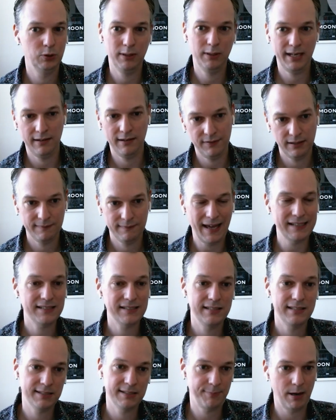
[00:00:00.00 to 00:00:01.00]
or whatever?
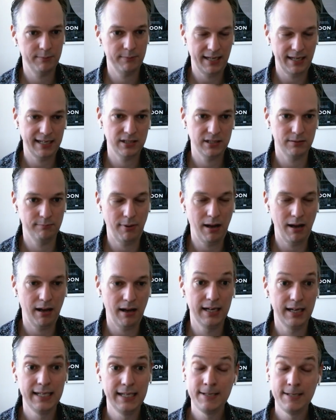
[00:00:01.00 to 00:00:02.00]
That's the experimentation
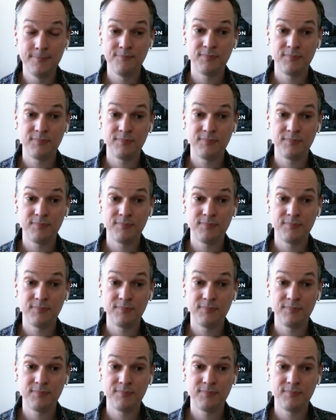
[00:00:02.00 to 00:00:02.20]
part.